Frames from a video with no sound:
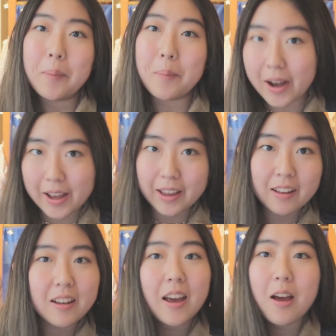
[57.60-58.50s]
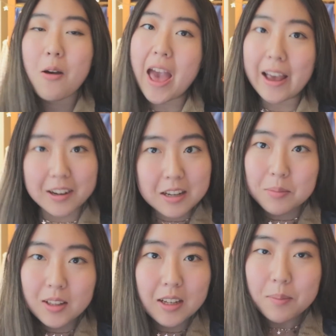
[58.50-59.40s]
my
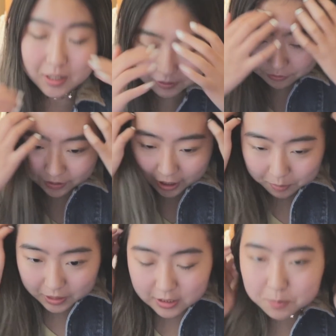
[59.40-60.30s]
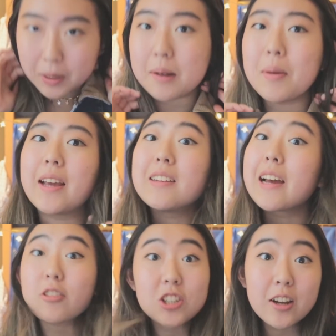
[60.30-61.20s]
academically competitive environment spent my
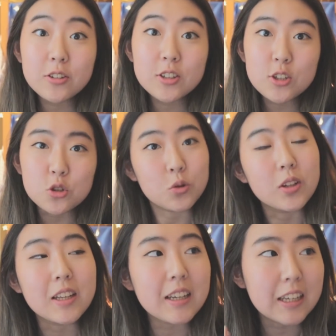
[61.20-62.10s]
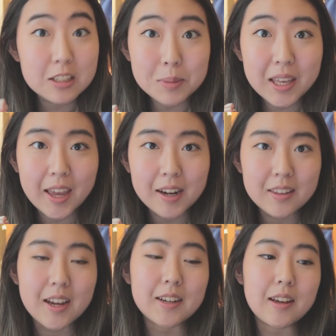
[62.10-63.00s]
entire childhood drilling into my head
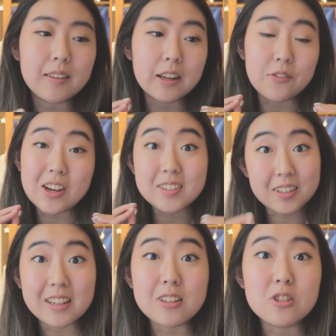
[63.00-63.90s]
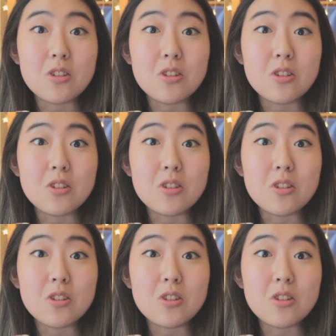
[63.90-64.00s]
the idea that if I study the